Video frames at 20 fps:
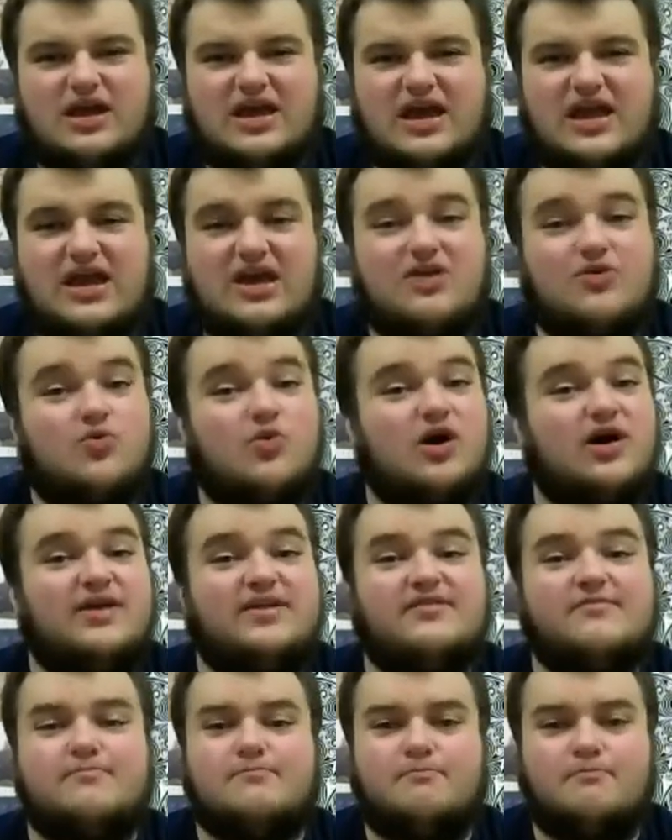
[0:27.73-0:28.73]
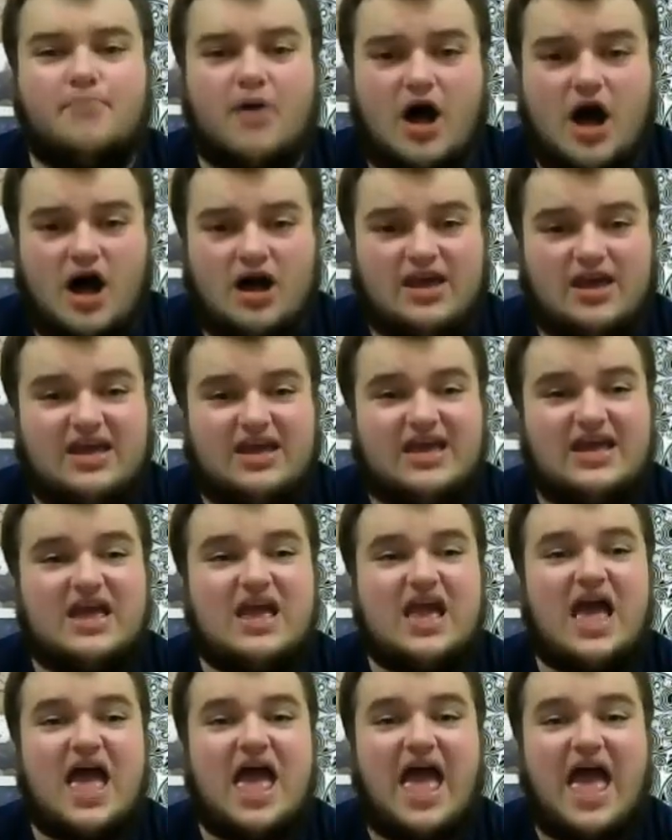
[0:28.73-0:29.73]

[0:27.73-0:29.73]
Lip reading: it was buggy